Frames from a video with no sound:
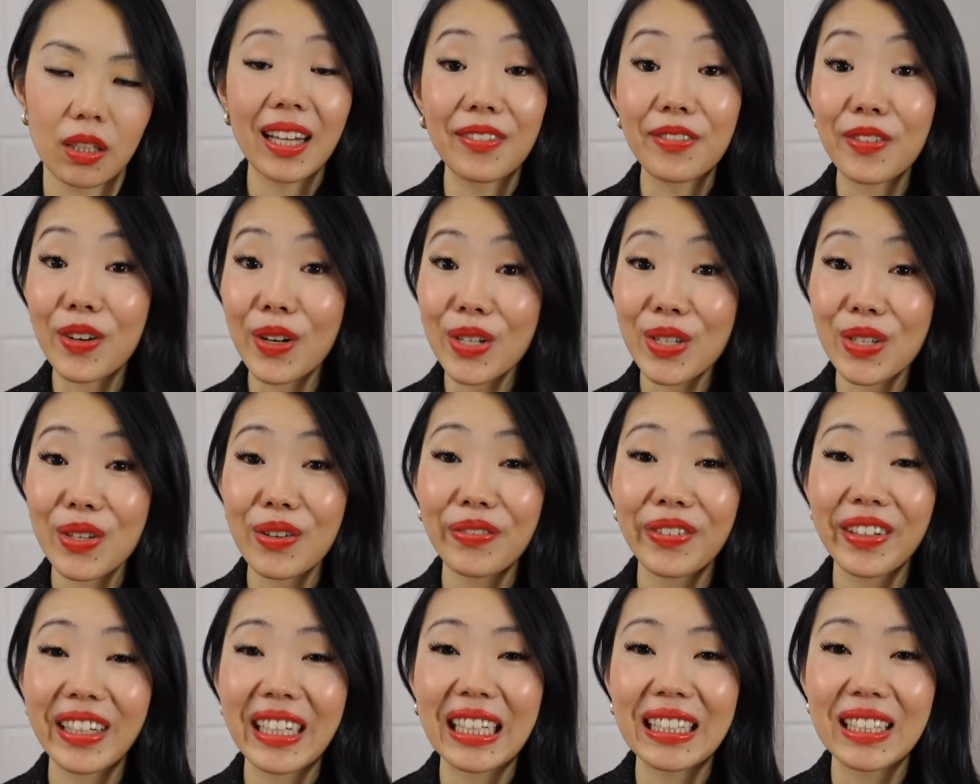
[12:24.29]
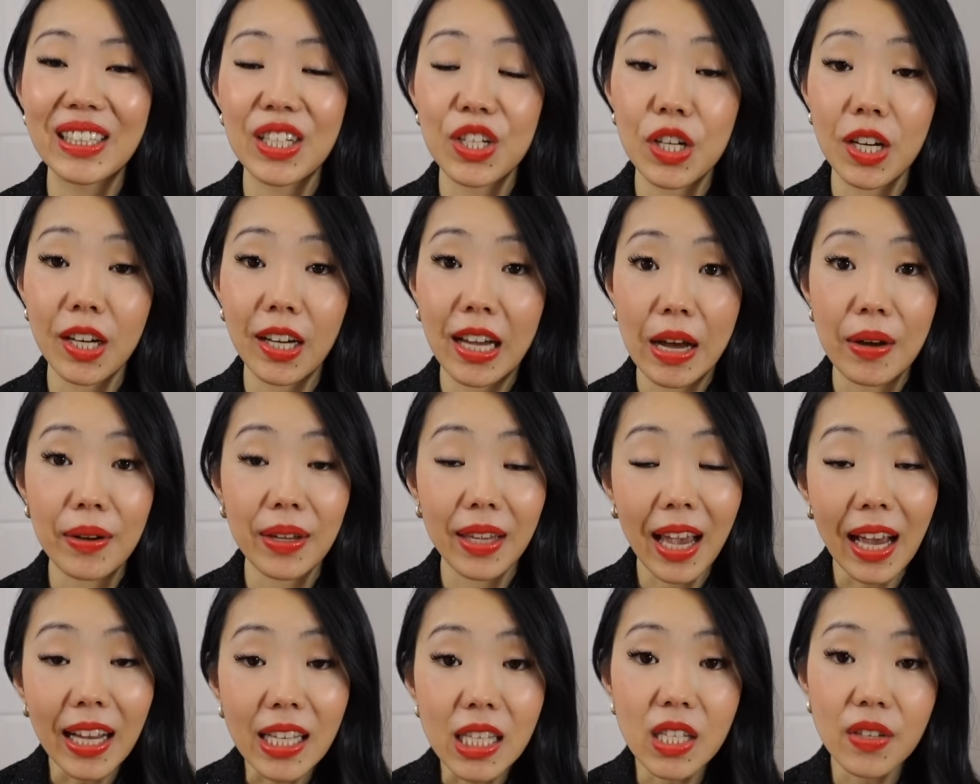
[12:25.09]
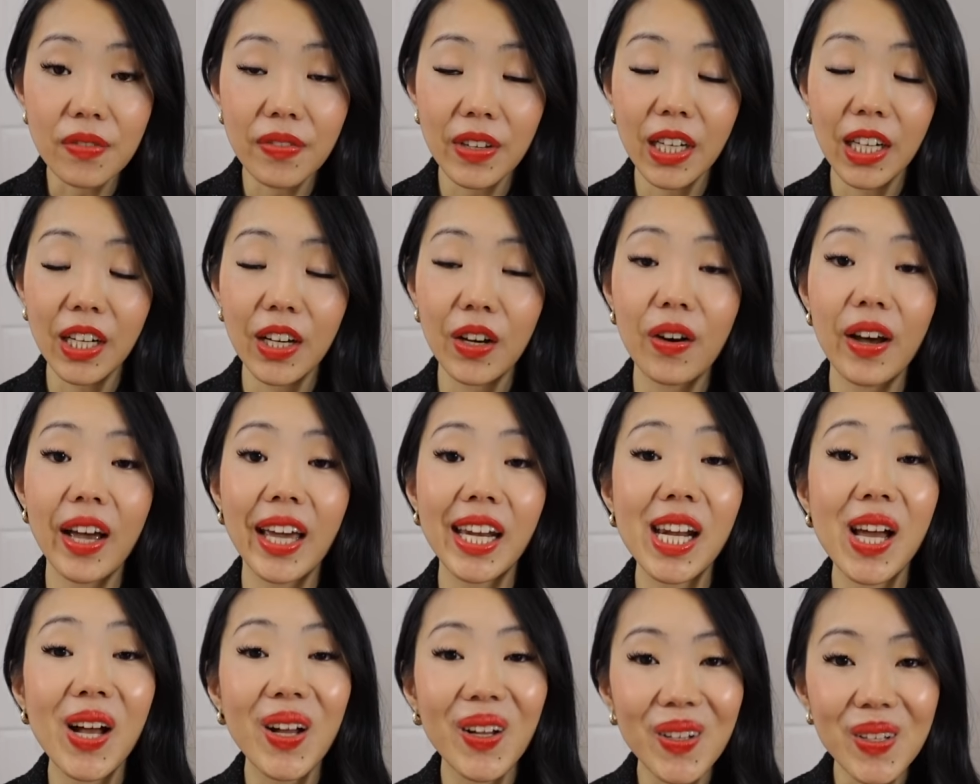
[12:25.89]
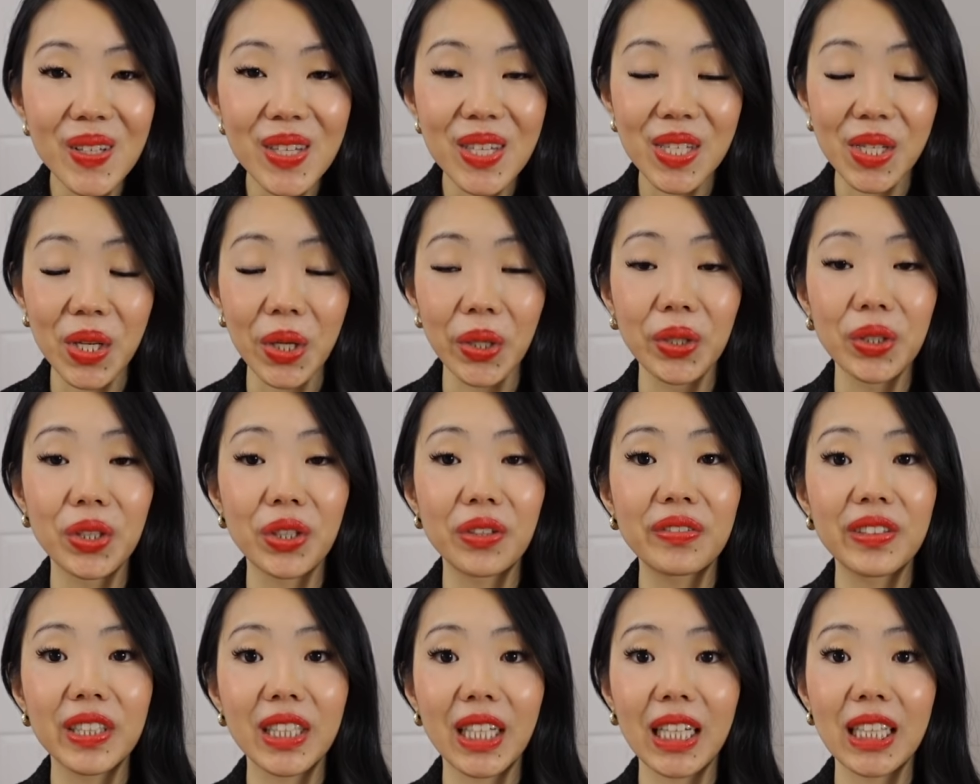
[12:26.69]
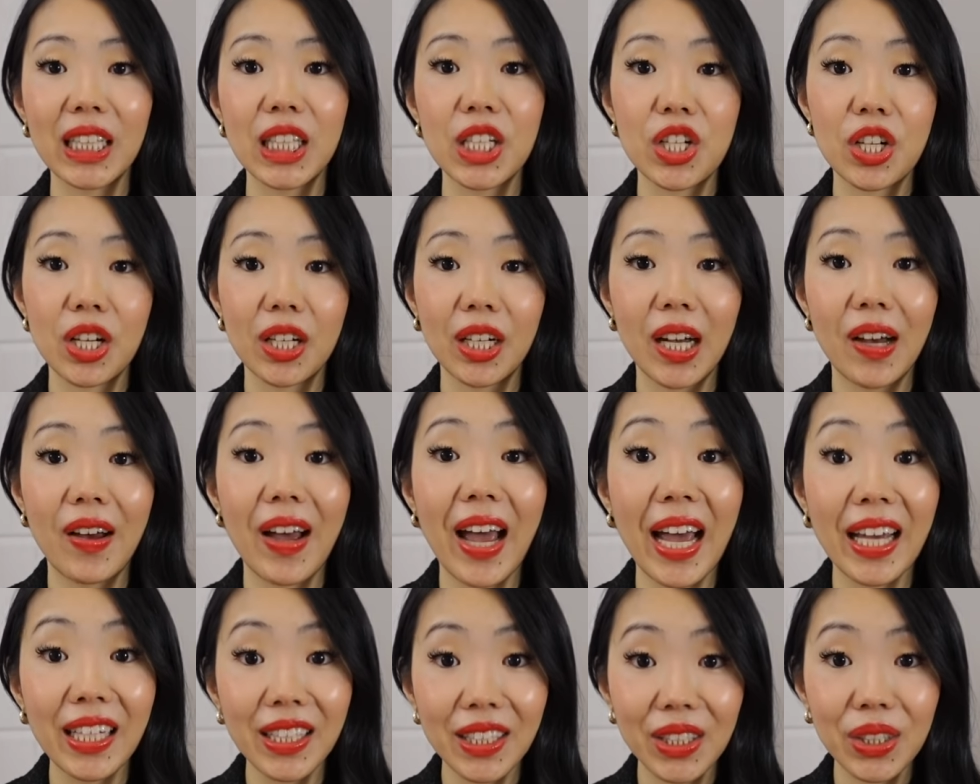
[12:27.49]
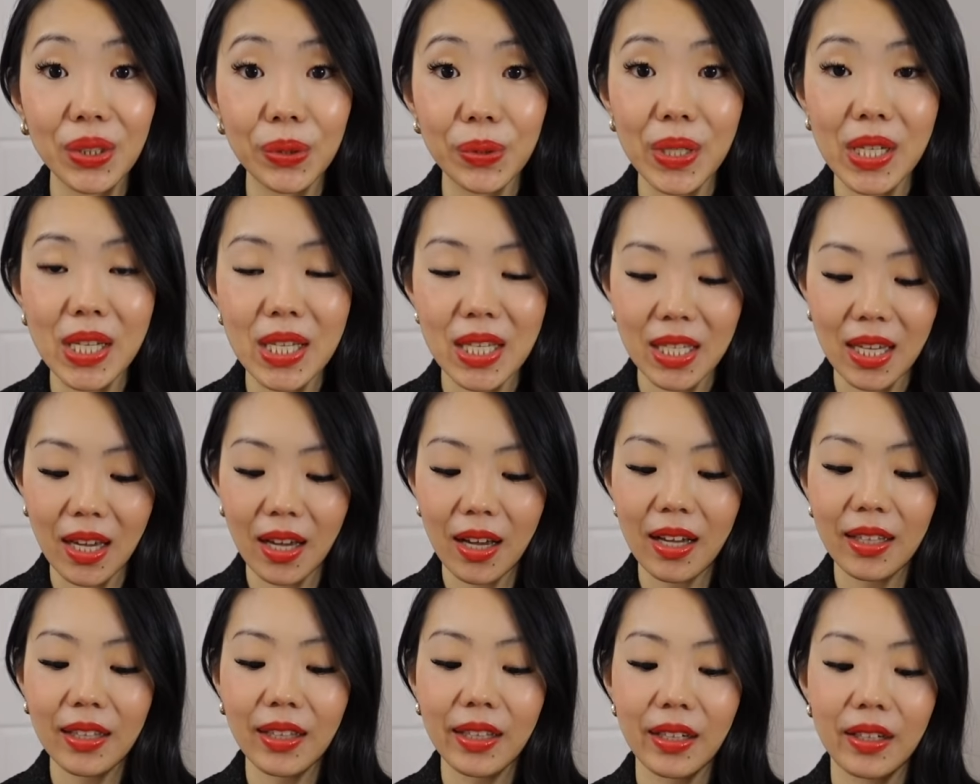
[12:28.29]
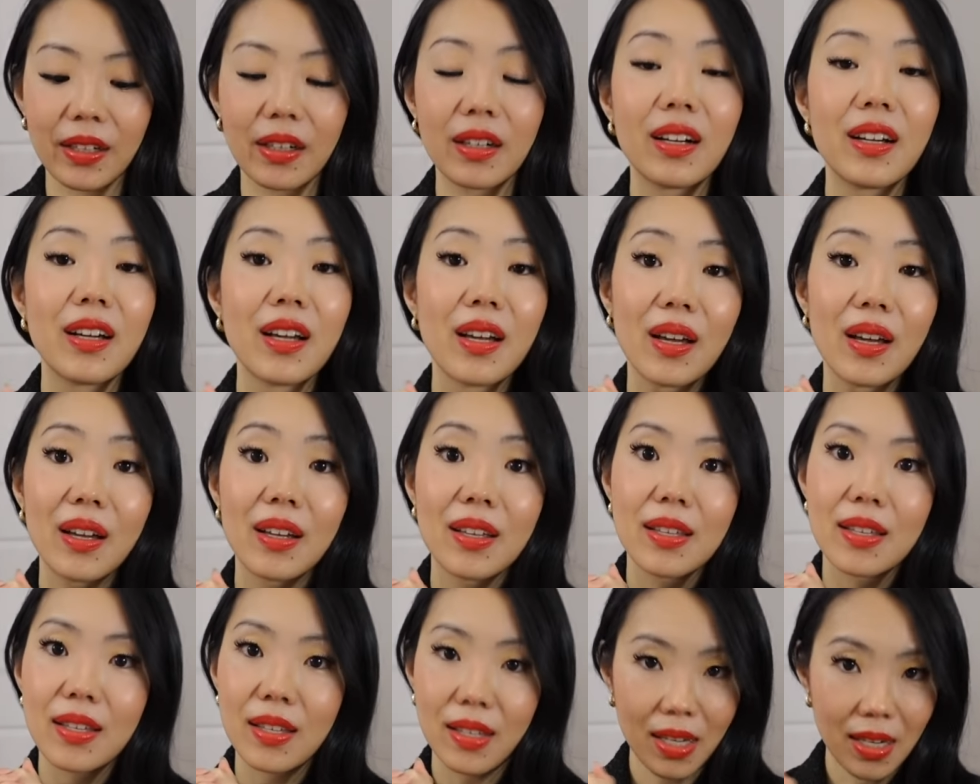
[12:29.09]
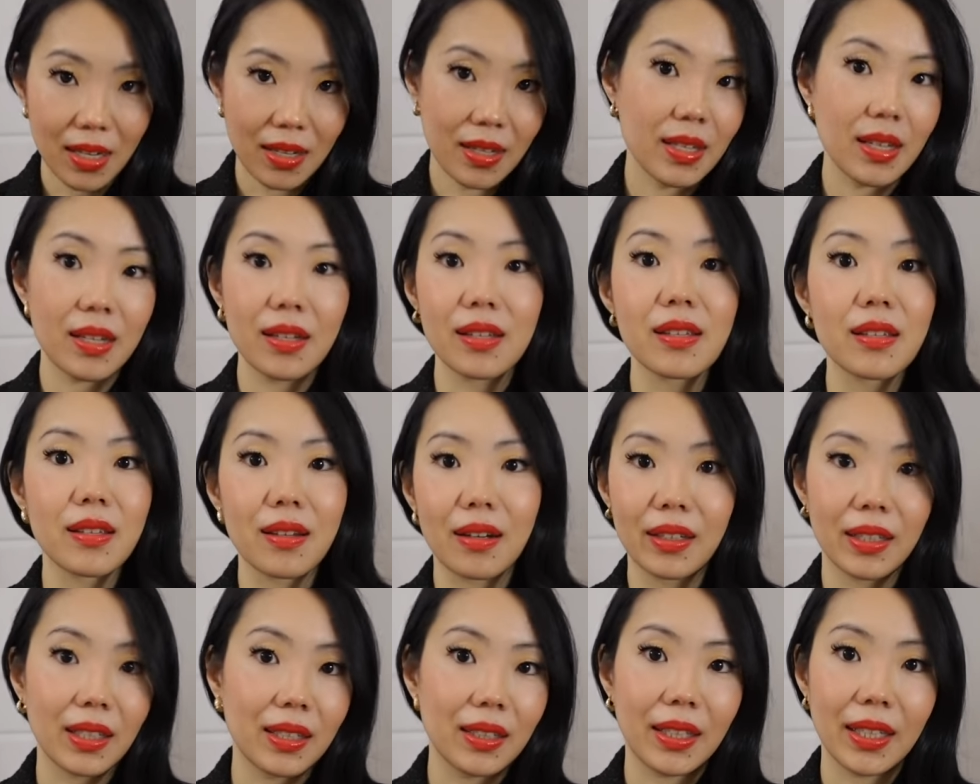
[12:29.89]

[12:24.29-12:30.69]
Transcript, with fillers: Of course, don't forget to check out Kat's video and also don't forget to check out Ana Luisa, their sales has started.